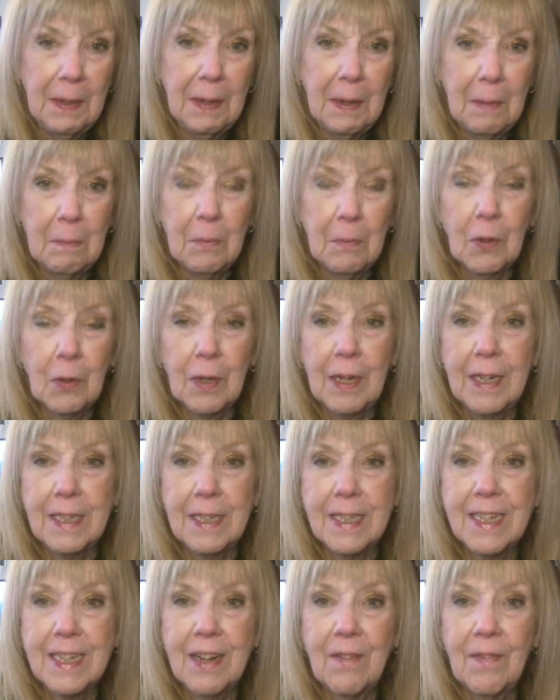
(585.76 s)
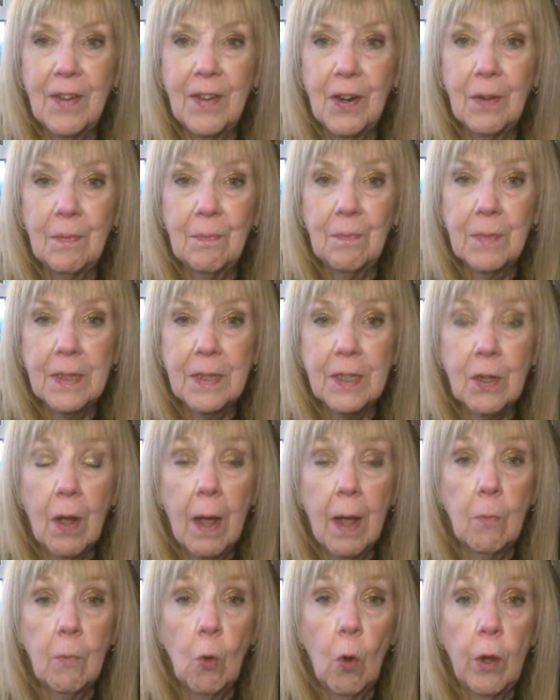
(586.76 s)
I'm looking at stuff here. So
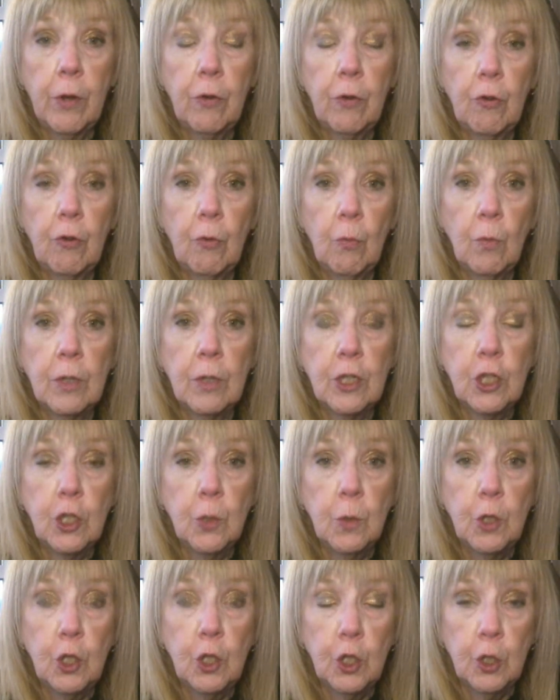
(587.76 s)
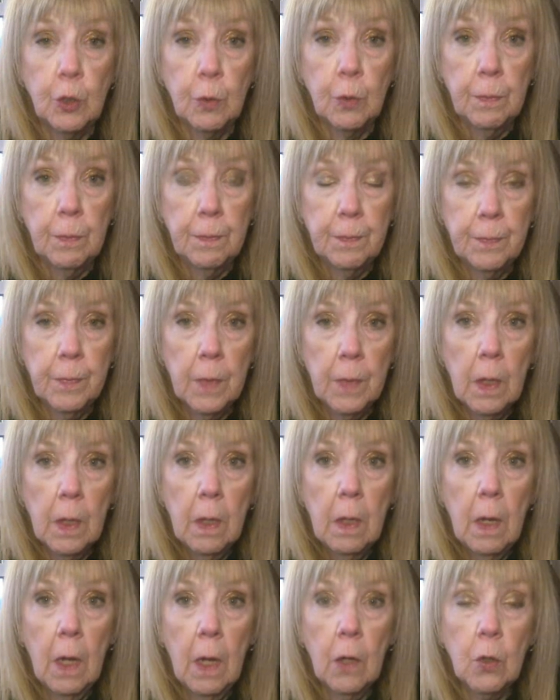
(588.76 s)
I'm going to wish you adieu,
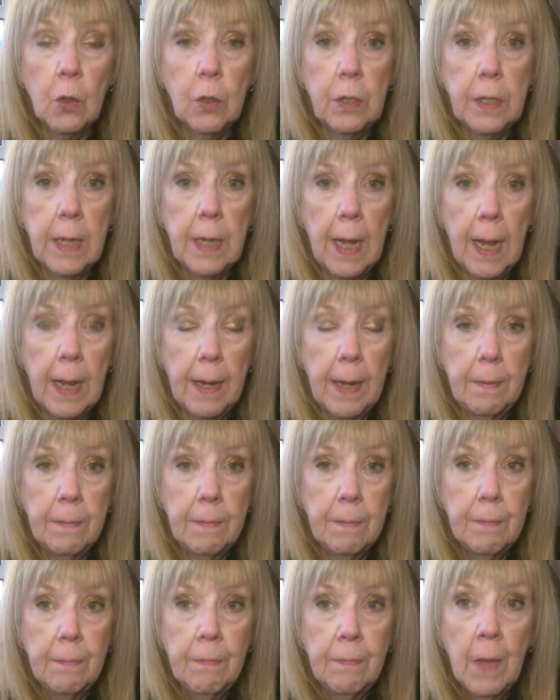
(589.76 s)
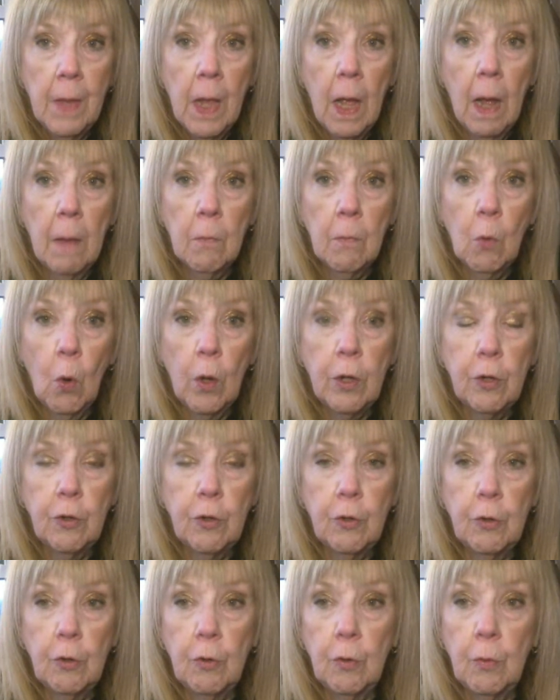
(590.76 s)
a good day. I'm going
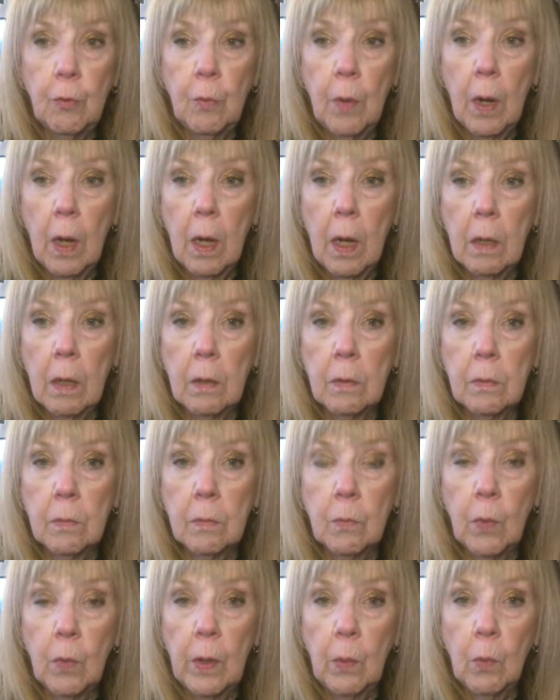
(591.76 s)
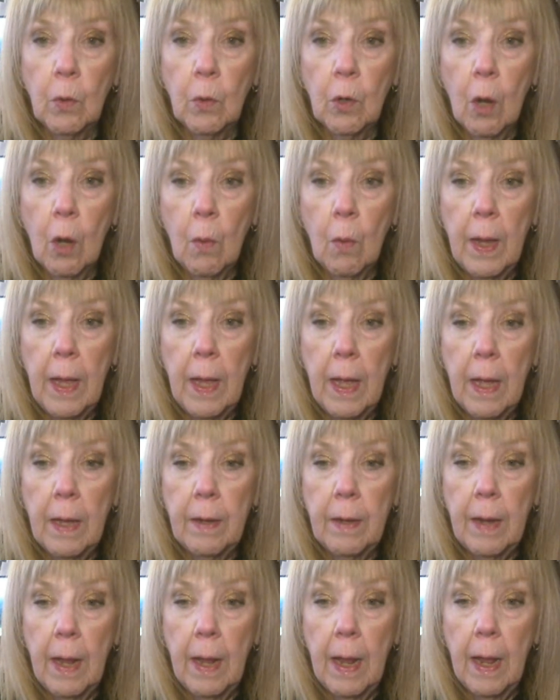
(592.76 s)
to, uh, we will go
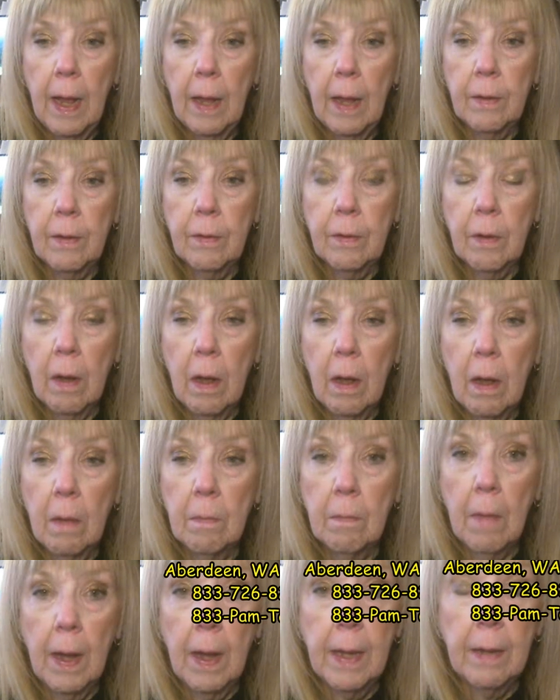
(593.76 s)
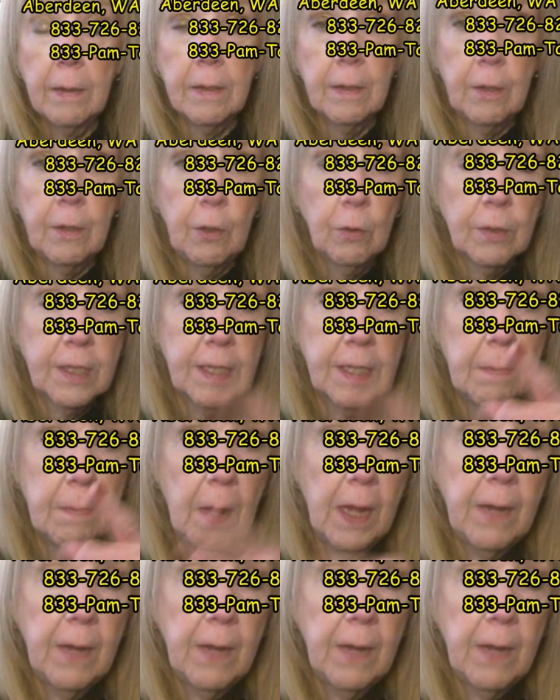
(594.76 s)
ahead and um, my, you'll see my